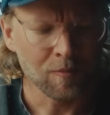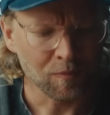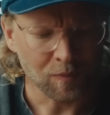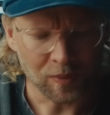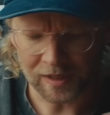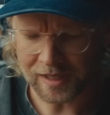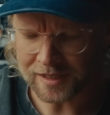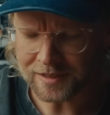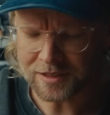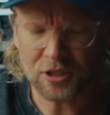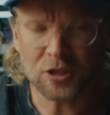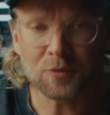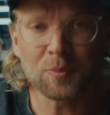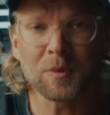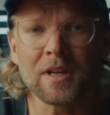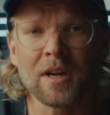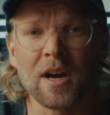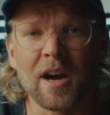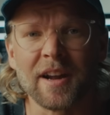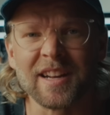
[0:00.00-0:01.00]
But let's just
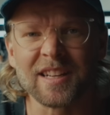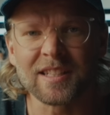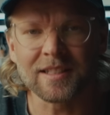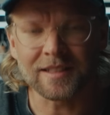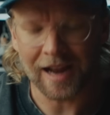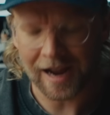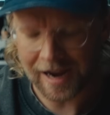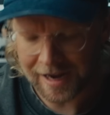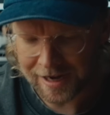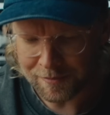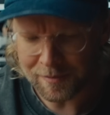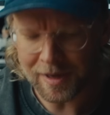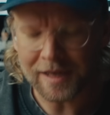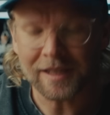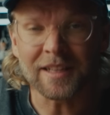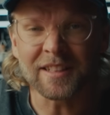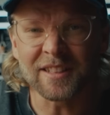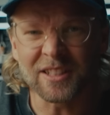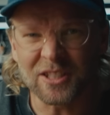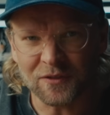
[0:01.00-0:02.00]
be honest, I am
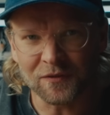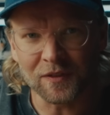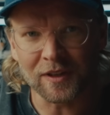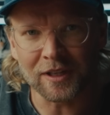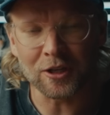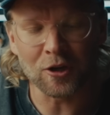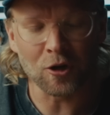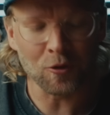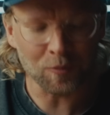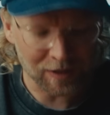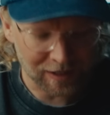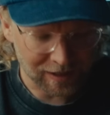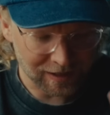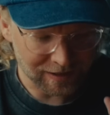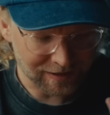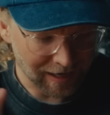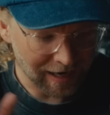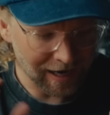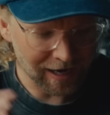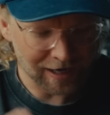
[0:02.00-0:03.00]
making this video
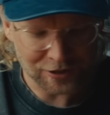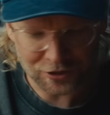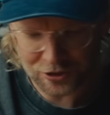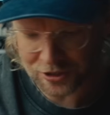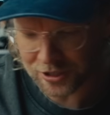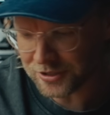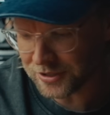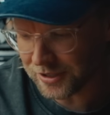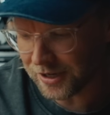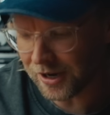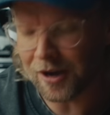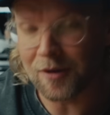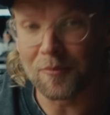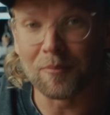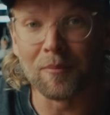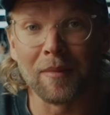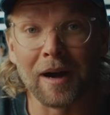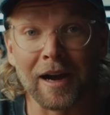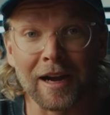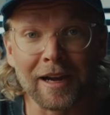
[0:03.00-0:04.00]
because I just got
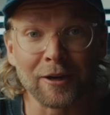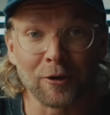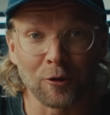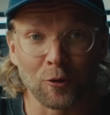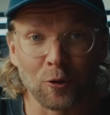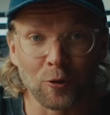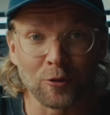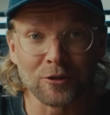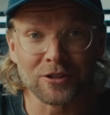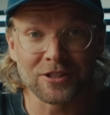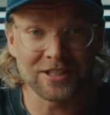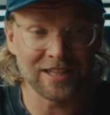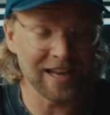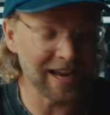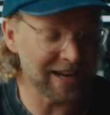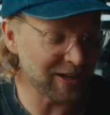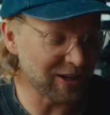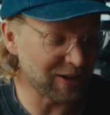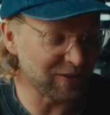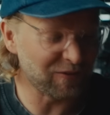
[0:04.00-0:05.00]
my own
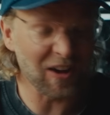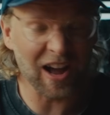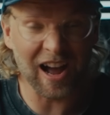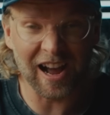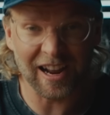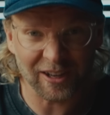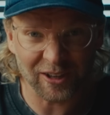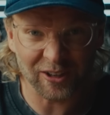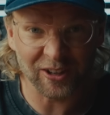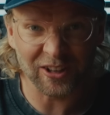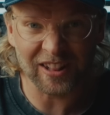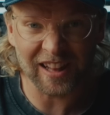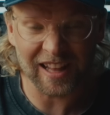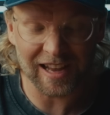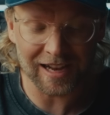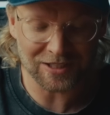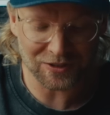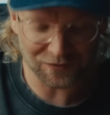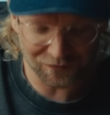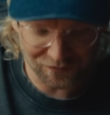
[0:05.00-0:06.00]
set of iron
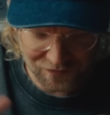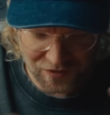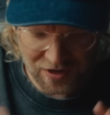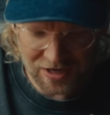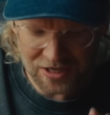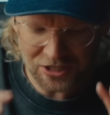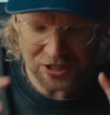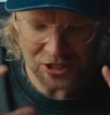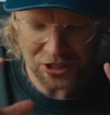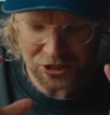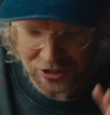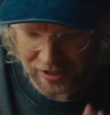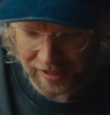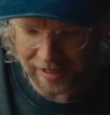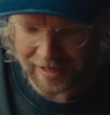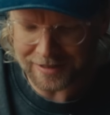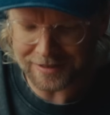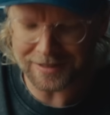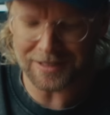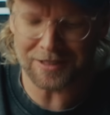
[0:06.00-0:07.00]
glass vintage
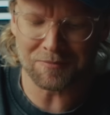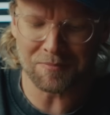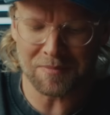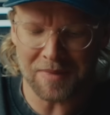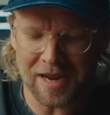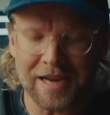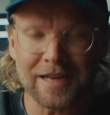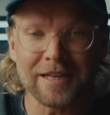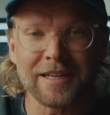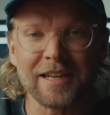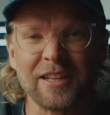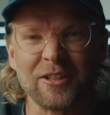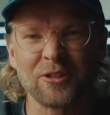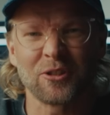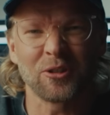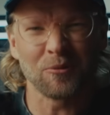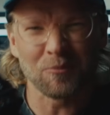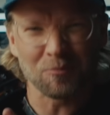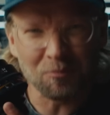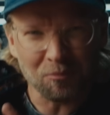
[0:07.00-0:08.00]
lenses made
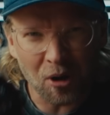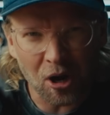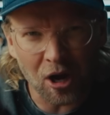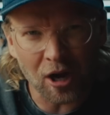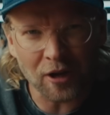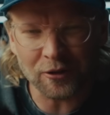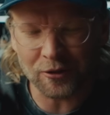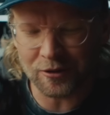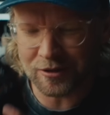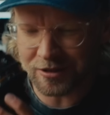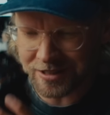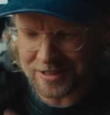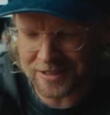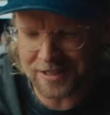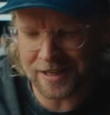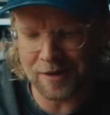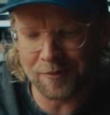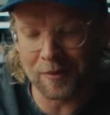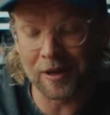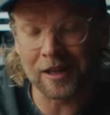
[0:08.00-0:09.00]
into modern
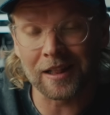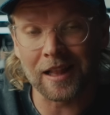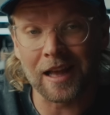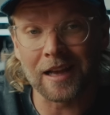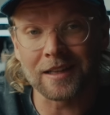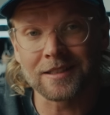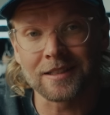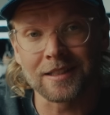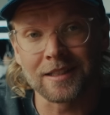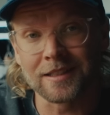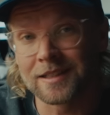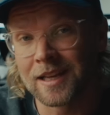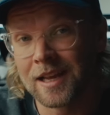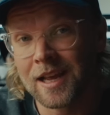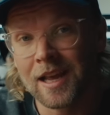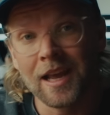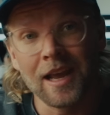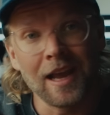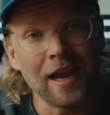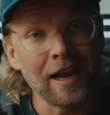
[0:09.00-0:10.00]
cinema glasses,
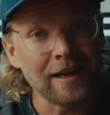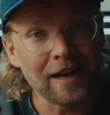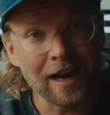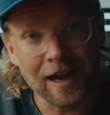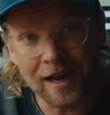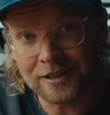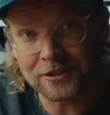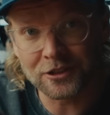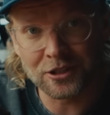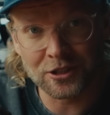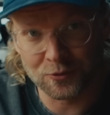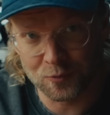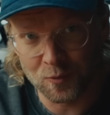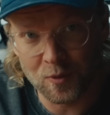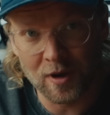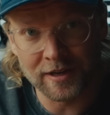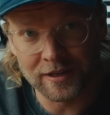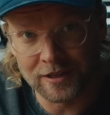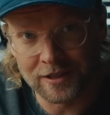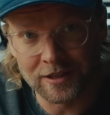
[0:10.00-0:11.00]
and I just
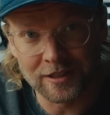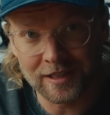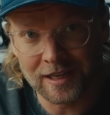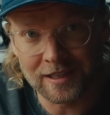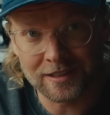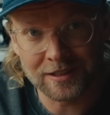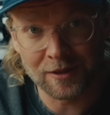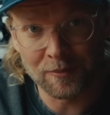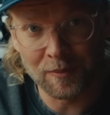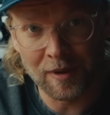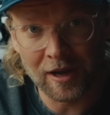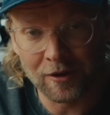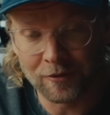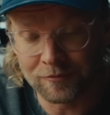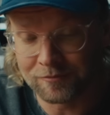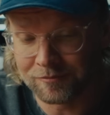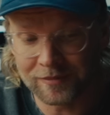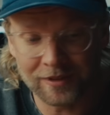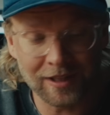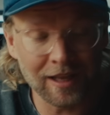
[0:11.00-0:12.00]
wanted to test them out.
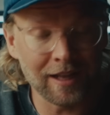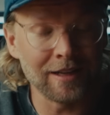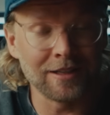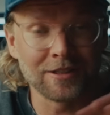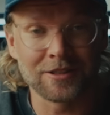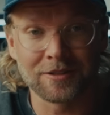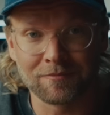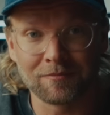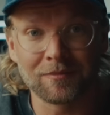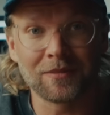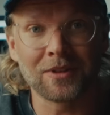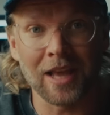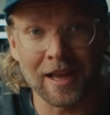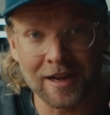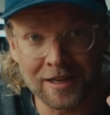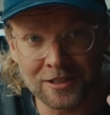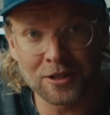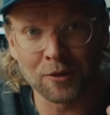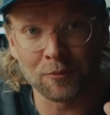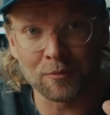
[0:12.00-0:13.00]
That is
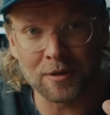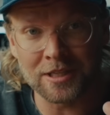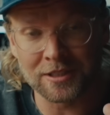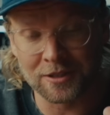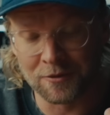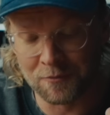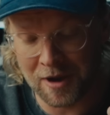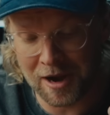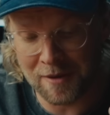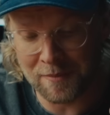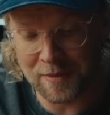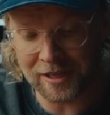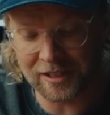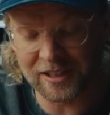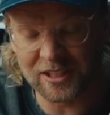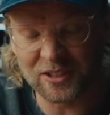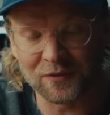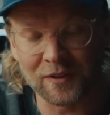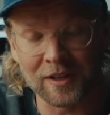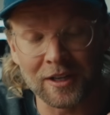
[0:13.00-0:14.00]
the reason why I'm
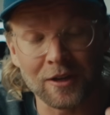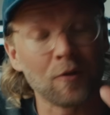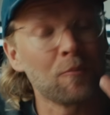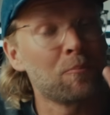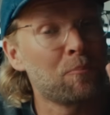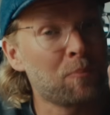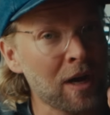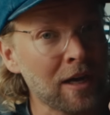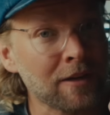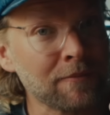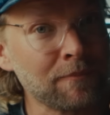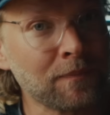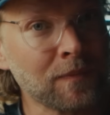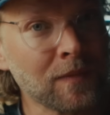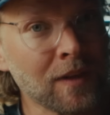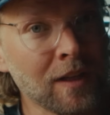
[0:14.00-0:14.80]
making this video, but